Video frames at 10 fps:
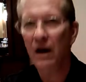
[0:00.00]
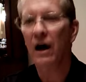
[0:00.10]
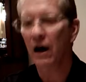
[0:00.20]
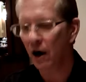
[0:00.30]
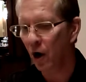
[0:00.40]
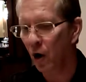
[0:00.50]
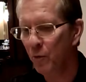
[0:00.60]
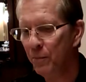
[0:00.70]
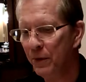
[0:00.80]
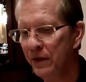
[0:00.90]
are
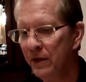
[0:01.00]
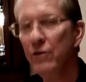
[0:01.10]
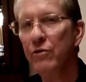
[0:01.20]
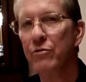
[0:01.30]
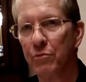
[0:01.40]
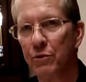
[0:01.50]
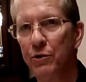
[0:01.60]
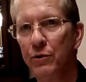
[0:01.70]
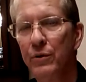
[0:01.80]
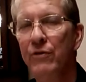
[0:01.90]
opened
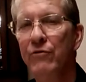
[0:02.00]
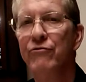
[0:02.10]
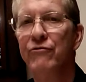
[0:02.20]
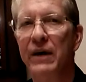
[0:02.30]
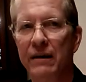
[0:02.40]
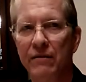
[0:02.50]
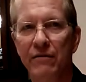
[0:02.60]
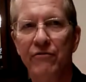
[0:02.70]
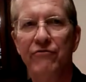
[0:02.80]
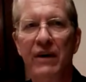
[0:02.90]
through faith.
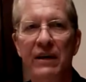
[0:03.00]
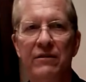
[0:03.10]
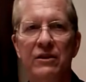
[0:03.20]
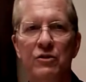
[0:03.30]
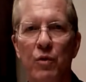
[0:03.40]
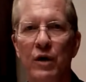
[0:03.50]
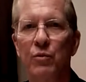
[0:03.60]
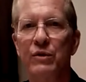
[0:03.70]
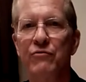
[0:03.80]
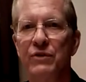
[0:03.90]
Faith is
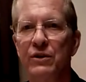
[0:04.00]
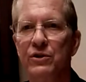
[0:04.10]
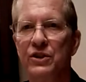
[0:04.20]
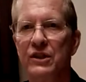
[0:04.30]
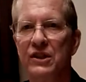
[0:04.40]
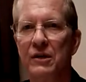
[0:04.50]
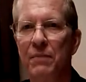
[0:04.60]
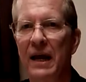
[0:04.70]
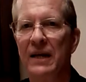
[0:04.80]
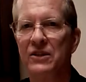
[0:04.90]
what reveals this
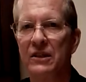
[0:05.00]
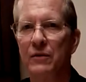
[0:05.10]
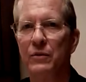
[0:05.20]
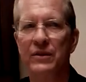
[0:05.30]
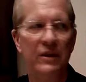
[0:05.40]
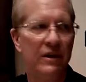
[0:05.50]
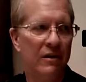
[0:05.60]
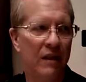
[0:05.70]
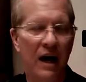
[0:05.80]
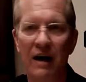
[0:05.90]
capacity within
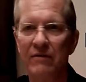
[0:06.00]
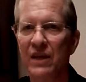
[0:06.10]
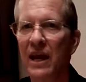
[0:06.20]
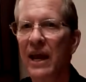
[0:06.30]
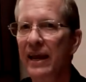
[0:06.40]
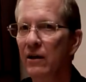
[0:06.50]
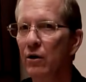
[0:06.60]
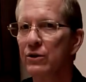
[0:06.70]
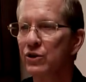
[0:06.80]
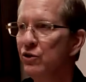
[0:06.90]
our lives and
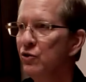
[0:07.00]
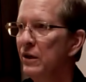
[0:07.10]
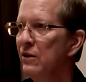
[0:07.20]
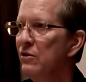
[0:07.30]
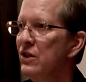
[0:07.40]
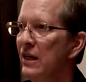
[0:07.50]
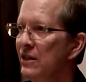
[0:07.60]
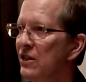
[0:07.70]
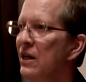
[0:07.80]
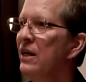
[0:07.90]
also triggers
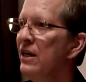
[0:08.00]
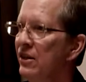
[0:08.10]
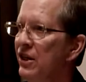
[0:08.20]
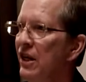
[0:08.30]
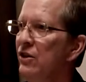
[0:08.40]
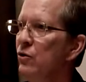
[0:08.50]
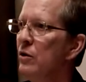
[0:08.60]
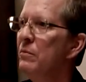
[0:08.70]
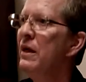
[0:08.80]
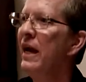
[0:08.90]
its
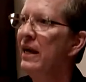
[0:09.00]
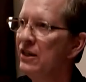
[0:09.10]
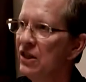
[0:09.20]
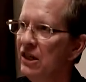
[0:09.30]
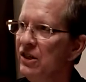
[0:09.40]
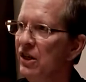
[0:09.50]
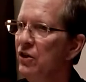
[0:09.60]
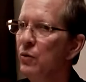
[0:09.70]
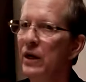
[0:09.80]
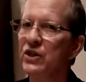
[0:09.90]
continuum and its
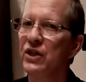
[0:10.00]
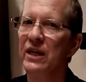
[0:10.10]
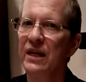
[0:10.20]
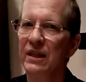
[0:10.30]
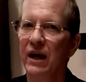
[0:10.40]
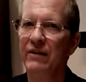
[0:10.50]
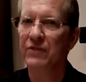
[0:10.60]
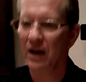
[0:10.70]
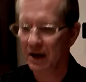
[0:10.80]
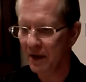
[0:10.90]
continuation,
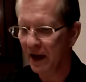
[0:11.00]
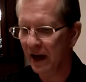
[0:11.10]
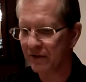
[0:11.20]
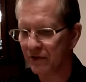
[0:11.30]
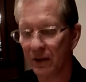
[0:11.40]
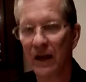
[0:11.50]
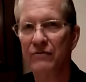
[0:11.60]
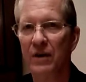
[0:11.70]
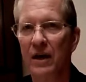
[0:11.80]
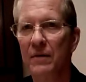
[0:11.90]
lifetime after
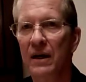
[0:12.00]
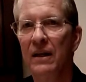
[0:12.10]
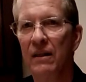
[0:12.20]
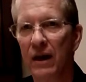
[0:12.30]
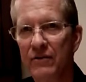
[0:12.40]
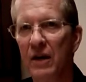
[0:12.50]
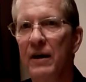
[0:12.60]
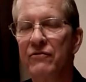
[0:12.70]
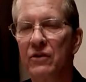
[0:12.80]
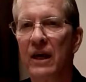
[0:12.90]
lifetime. Lifetime
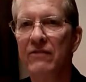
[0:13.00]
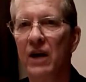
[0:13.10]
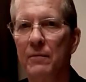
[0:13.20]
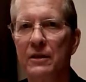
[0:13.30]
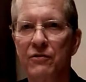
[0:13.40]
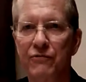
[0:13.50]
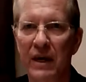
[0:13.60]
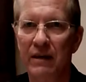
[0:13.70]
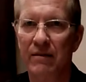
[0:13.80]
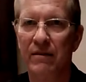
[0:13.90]
after lifetime, it's
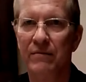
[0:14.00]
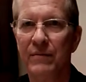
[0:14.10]
faith